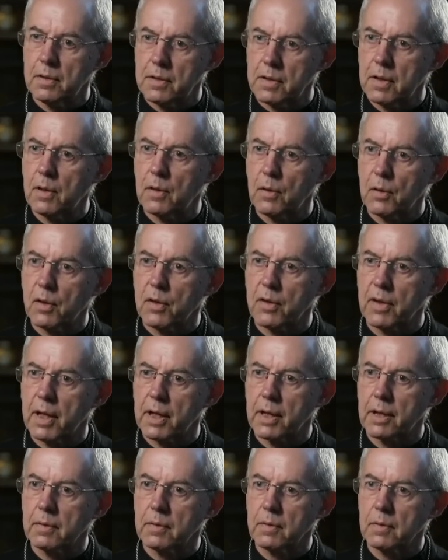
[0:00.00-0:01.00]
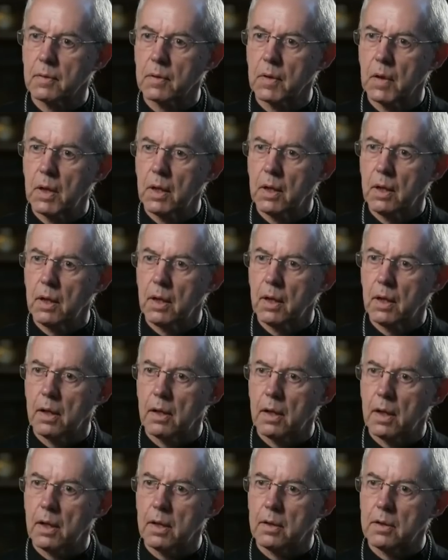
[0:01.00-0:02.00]
is no longer there.
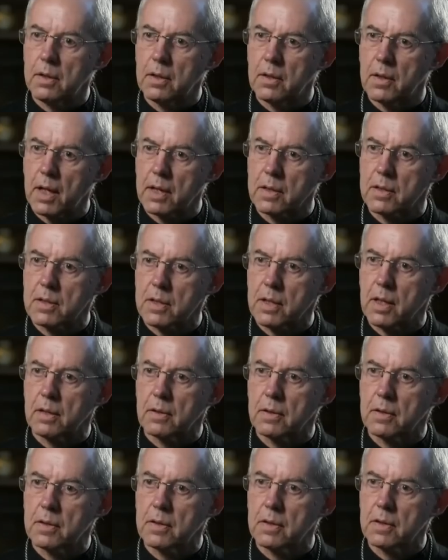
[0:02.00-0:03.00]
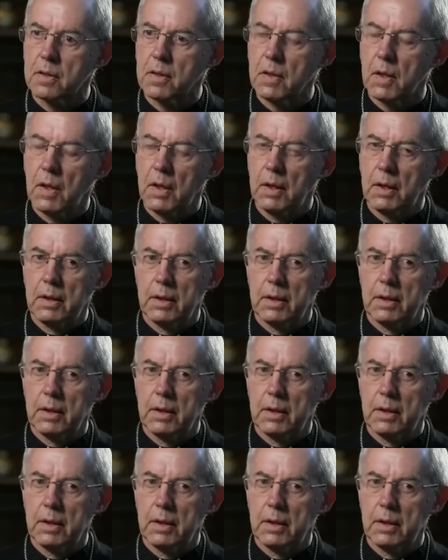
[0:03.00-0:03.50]
And in that sense,